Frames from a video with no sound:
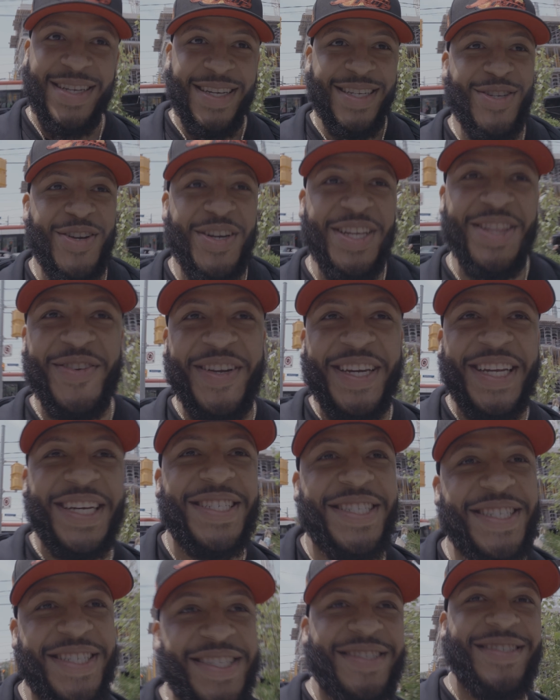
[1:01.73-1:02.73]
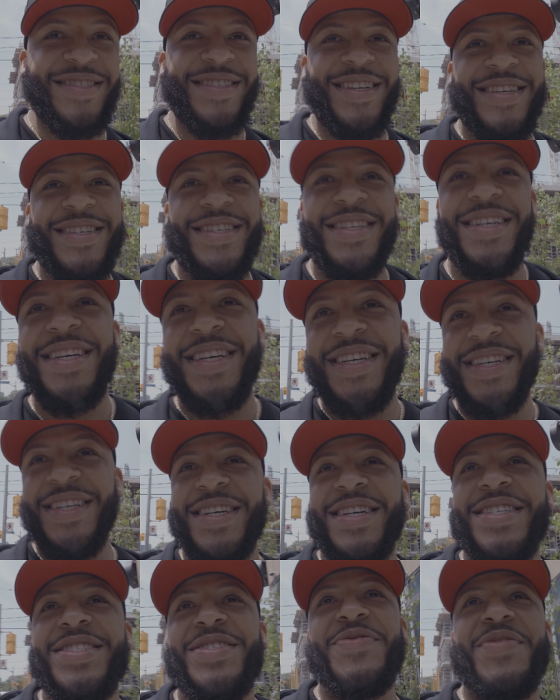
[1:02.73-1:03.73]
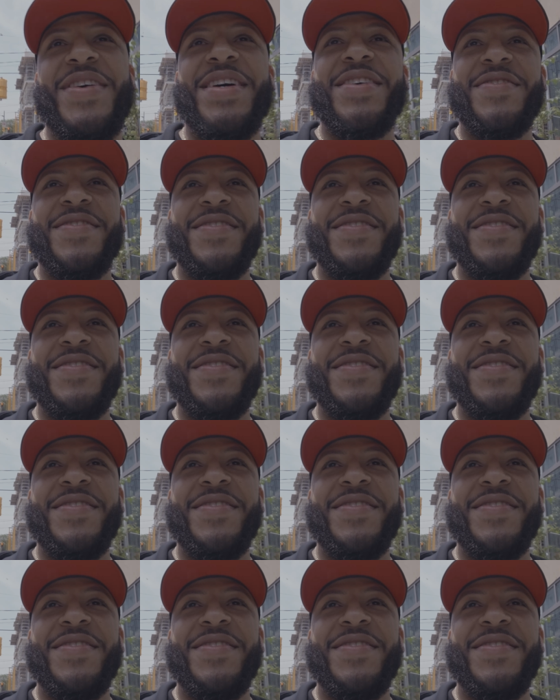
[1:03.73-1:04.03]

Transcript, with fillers: It's only three days. I'll survive.